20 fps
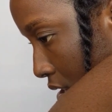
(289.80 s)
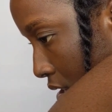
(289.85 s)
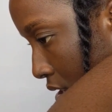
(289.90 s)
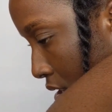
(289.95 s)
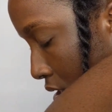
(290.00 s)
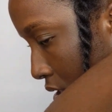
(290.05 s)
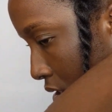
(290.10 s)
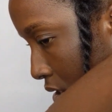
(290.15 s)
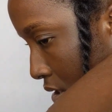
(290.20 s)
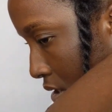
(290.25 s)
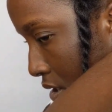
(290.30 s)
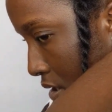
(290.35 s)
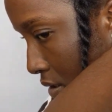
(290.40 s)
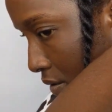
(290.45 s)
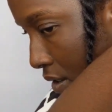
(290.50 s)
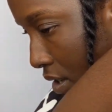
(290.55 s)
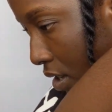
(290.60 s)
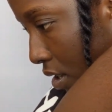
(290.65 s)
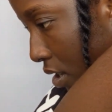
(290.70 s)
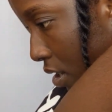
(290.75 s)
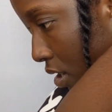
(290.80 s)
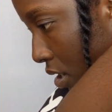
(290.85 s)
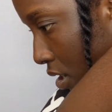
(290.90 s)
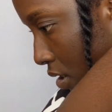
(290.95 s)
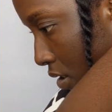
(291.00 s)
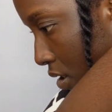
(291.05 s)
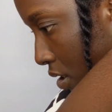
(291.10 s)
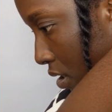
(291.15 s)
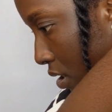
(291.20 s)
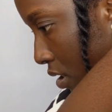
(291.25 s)
and they don't get
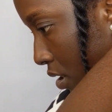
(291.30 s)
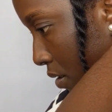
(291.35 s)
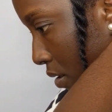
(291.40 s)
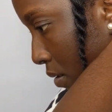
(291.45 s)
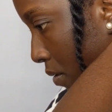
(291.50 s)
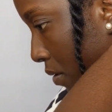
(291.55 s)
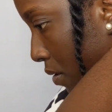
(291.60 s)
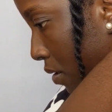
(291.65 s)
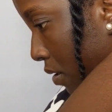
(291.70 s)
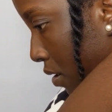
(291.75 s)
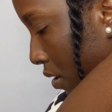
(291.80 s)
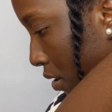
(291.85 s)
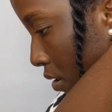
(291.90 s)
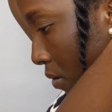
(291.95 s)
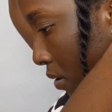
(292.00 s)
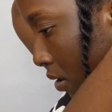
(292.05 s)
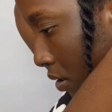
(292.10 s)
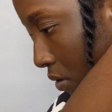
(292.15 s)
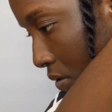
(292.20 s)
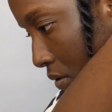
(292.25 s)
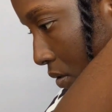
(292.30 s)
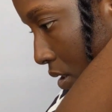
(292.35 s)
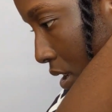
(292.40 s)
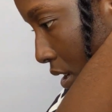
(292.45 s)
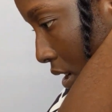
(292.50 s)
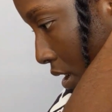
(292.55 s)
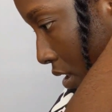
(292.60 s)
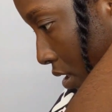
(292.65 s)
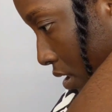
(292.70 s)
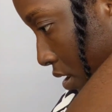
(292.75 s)
too loose during
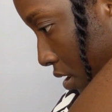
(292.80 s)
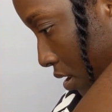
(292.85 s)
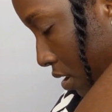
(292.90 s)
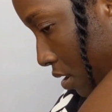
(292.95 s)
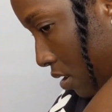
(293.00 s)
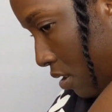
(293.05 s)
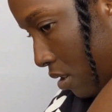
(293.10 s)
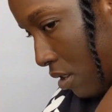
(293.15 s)
the wear of the